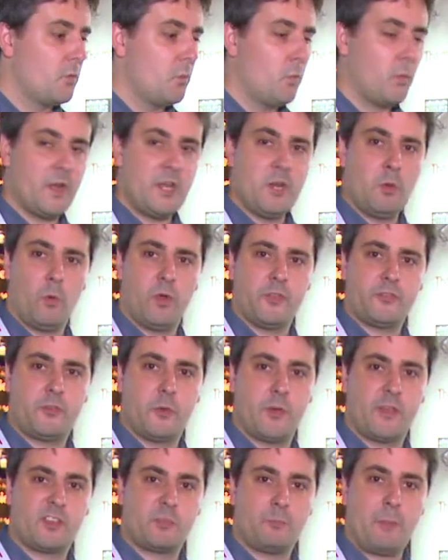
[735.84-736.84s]
When you want
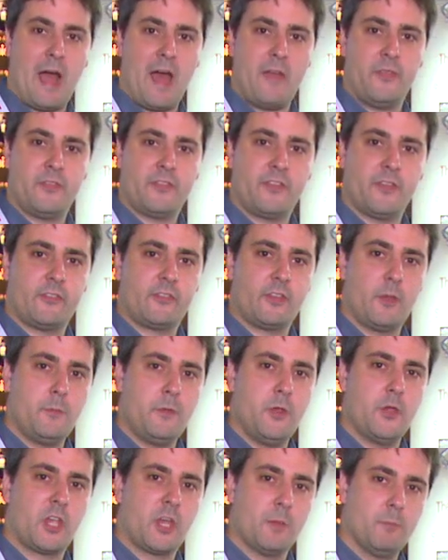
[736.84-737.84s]
to expand the system,
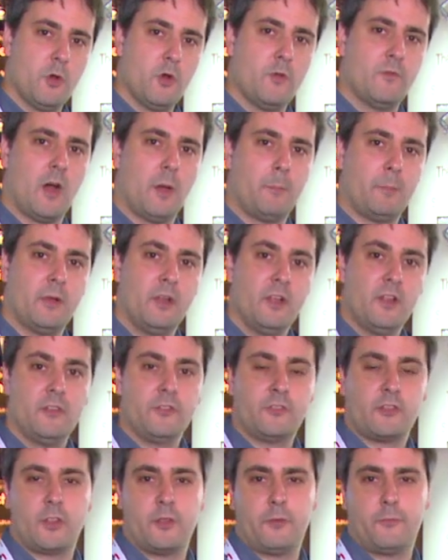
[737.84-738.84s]
you can move up
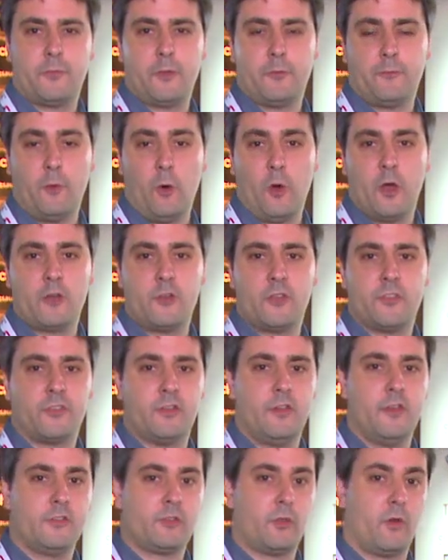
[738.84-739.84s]
to the 400
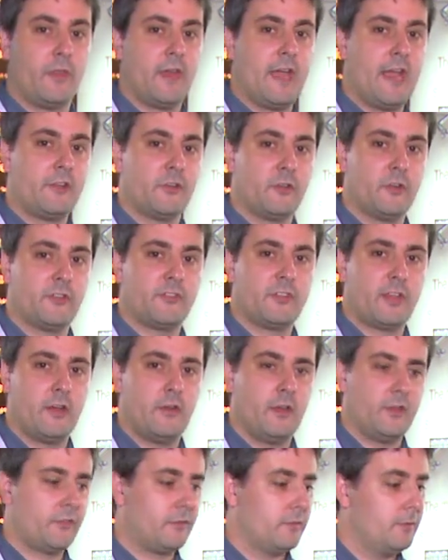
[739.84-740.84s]
series or the 800
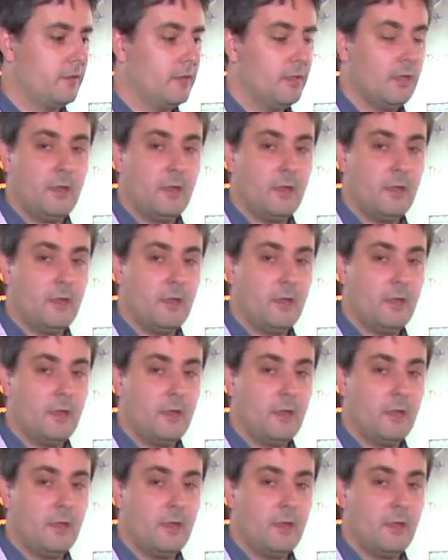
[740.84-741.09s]
series.